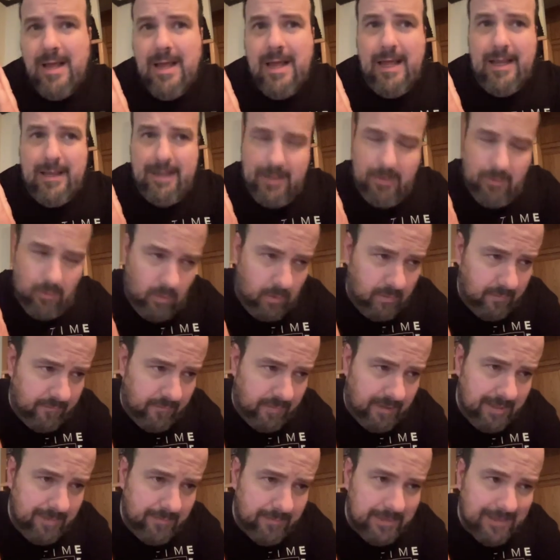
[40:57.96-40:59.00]
In order for
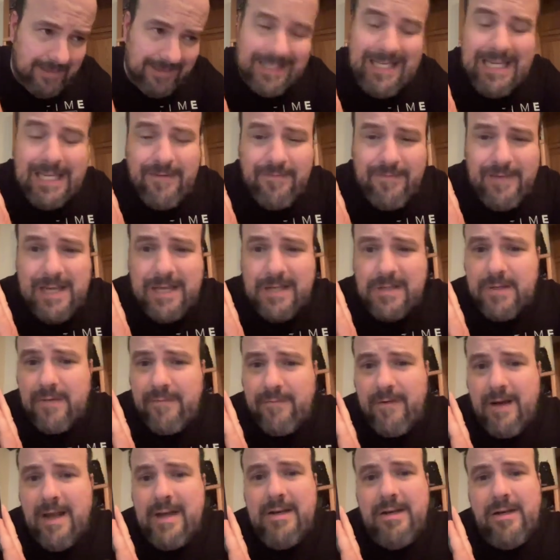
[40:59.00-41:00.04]
him to leave, he has to
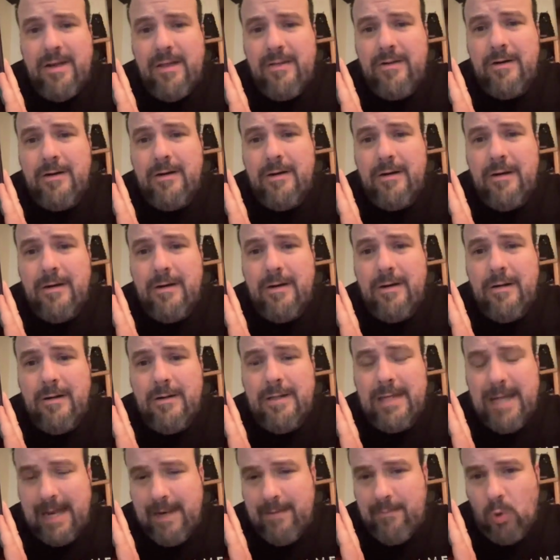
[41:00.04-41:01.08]
find another
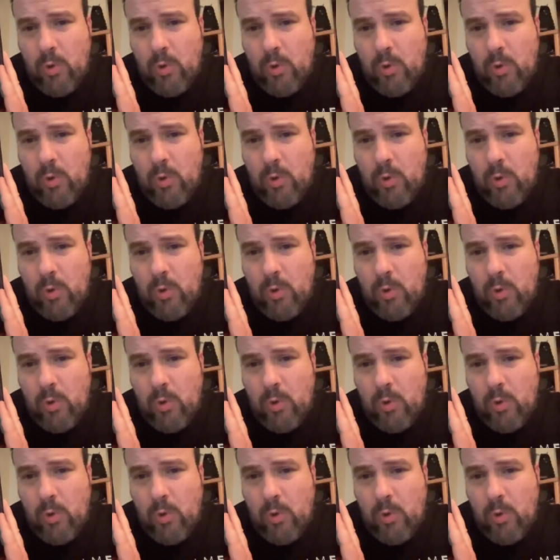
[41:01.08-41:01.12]
Time